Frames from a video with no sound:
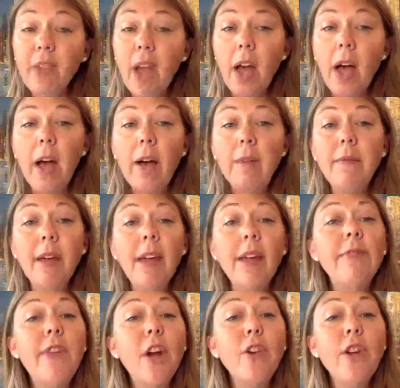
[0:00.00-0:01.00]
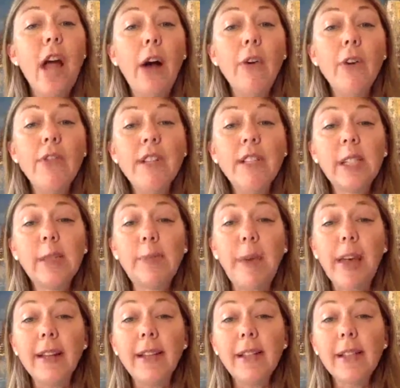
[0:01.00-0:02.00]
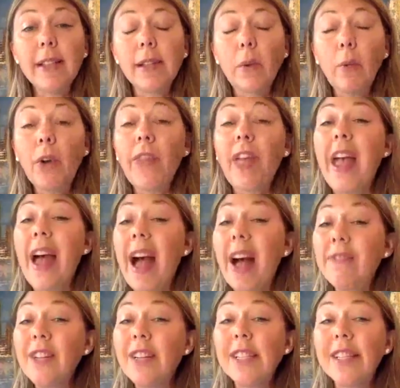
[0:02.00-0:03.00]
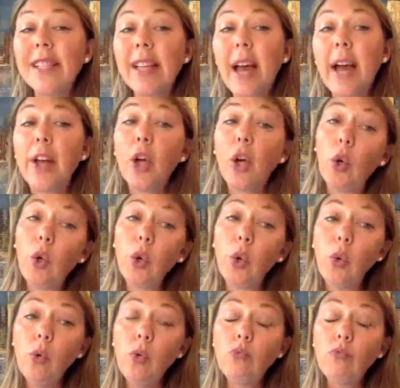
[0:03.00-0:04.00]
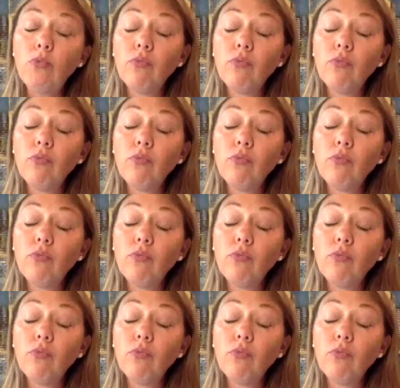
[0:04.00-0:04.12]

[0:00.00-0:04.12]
And they're now in this space where they have to decide who